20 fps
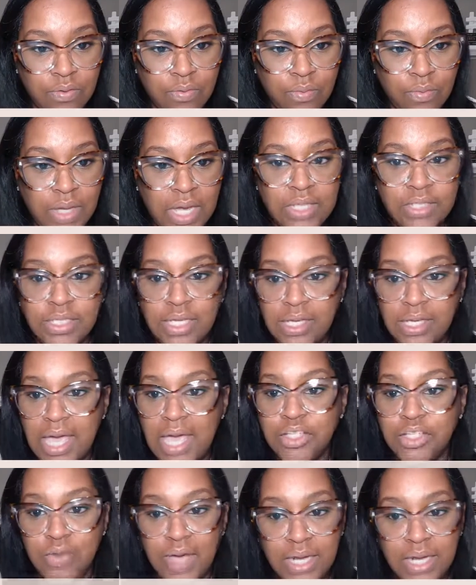We got to take
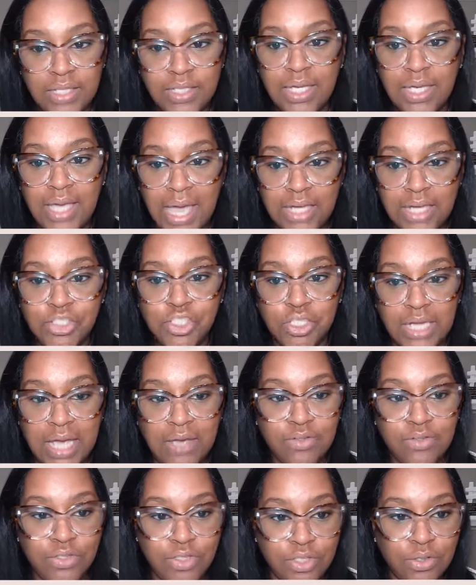action. You got to take action now.
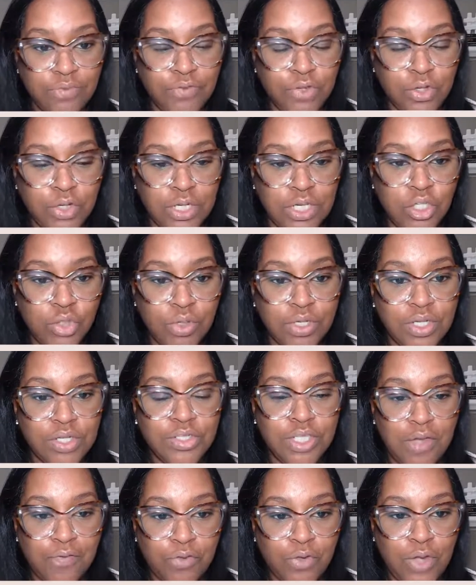You do. If you're going to do it
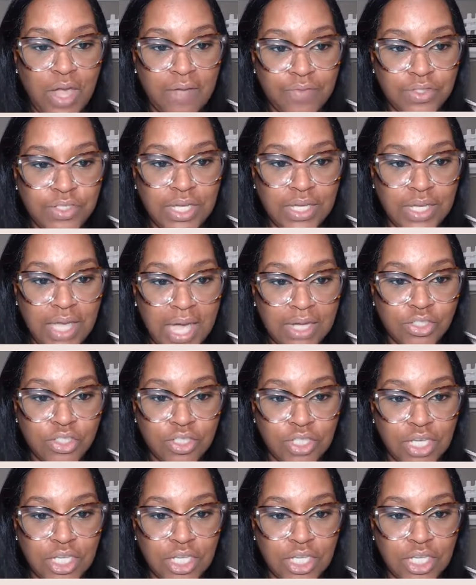yourself, you have to take action.